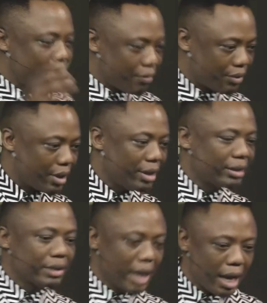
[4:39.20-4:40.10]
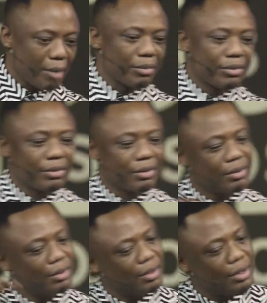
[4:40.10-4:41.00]
15 times
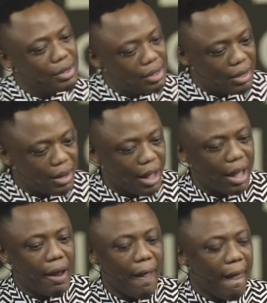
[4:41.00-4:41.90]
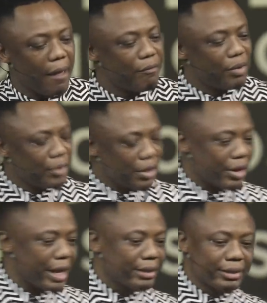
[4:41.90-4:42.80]
uh, uh, 15
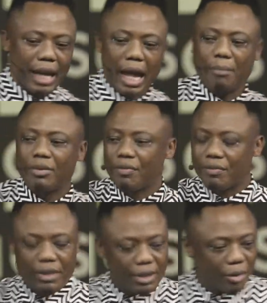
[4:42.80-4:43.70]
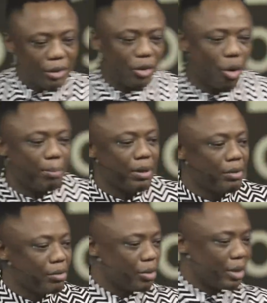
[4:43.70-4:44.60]
rand times 15,000
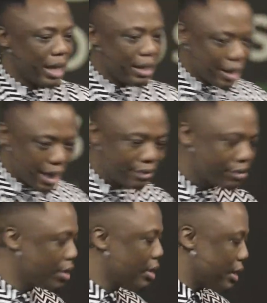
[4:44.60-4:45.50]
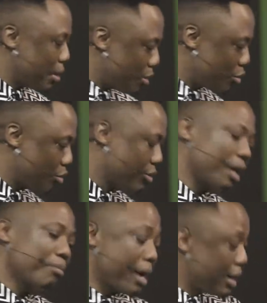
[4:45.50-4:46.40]
copies, you'll get that. That means you
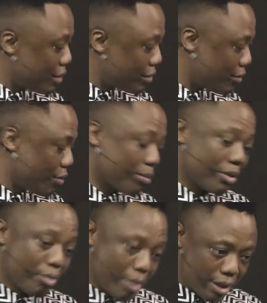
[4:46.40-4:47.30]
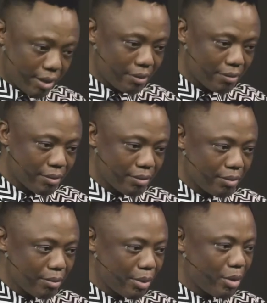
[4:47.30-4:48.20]
start minusing from this money
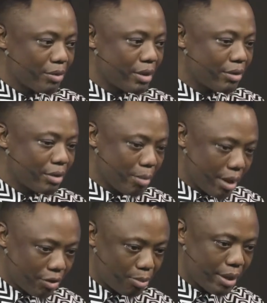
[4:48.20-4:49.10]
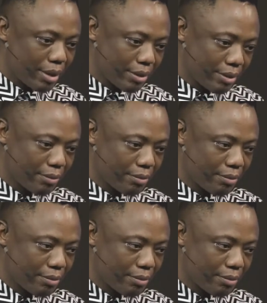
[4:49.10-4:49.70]
because that's the money spent.